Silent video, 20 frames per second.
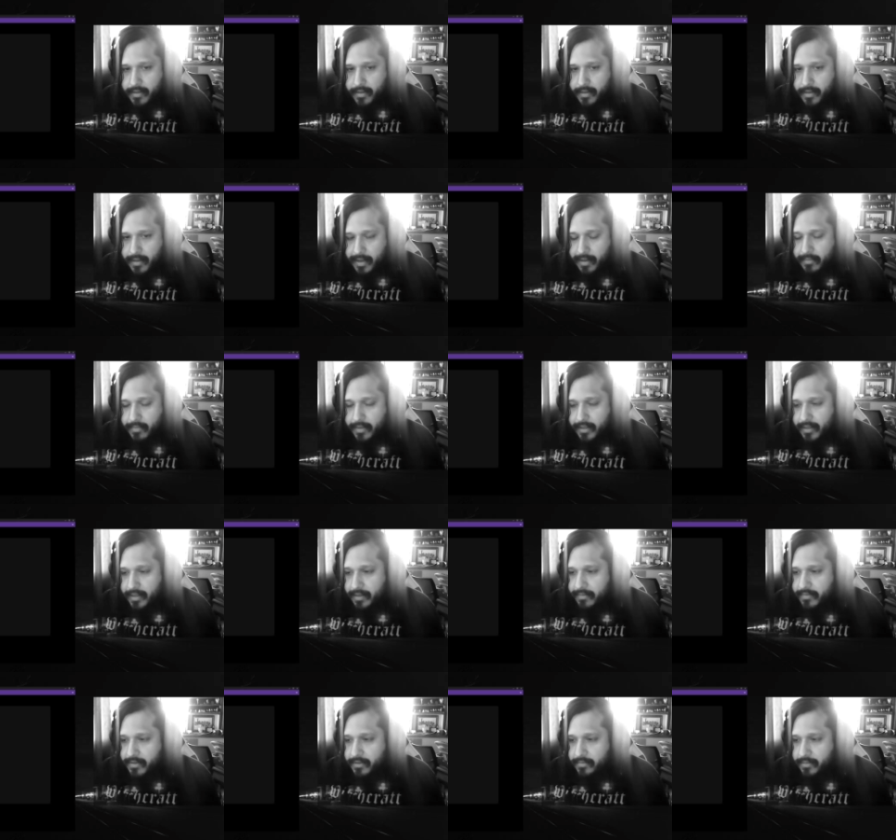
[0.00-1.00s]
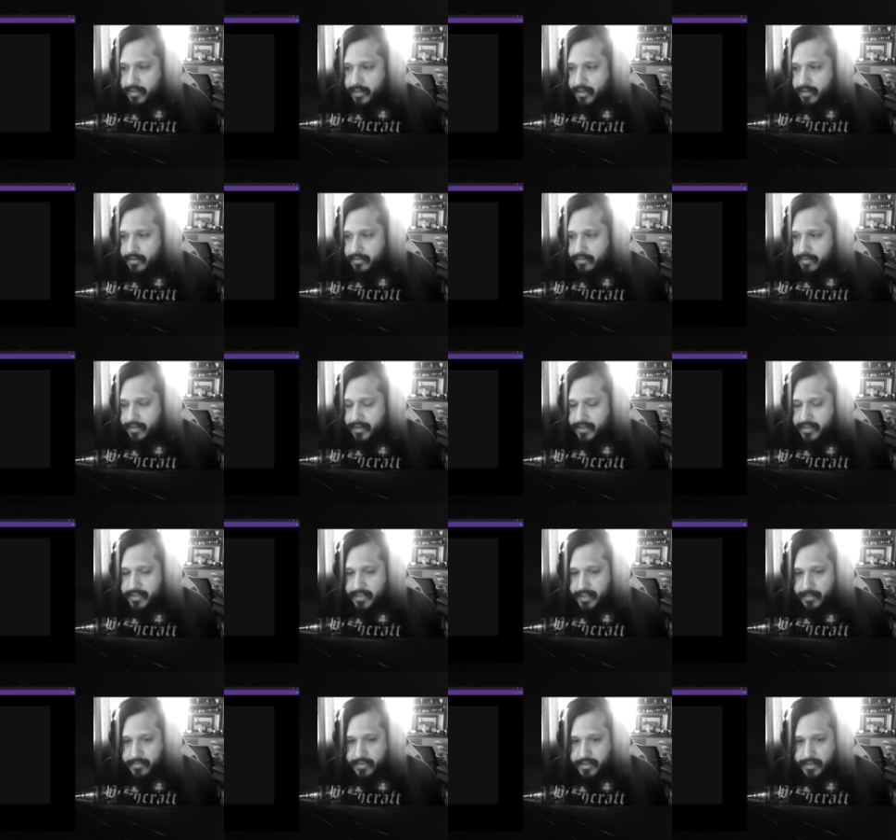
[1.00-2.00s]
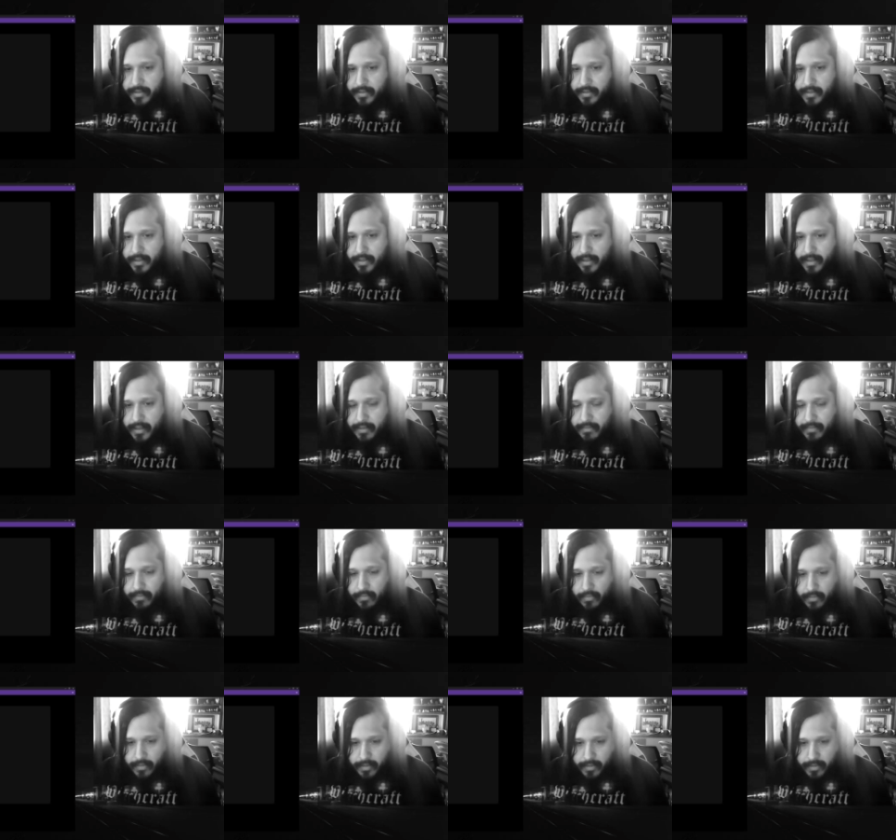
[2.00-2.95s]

and we lived only under the assumption that they never would.